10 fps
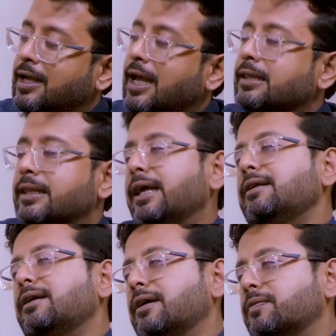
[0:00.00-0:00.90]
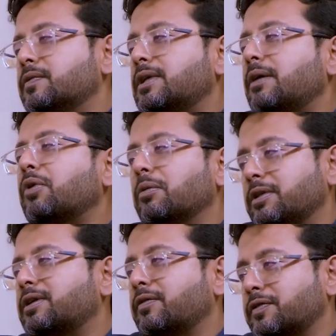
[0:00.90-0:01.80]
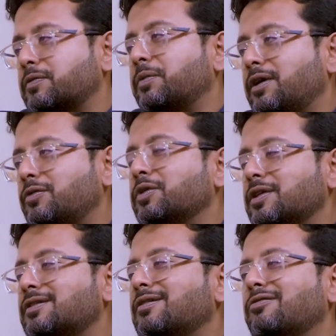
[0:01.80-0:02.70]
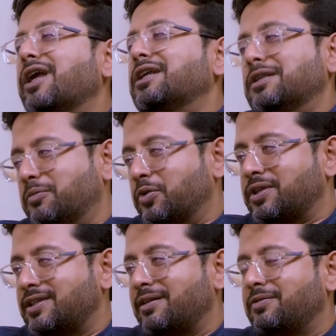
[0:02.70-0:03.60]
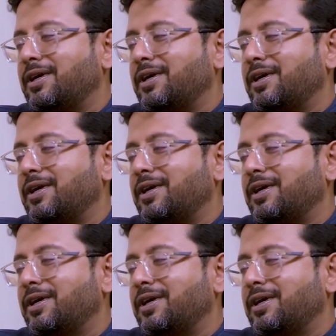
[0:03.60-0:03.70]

And then comes probably the toughest part, which is writing the book itself.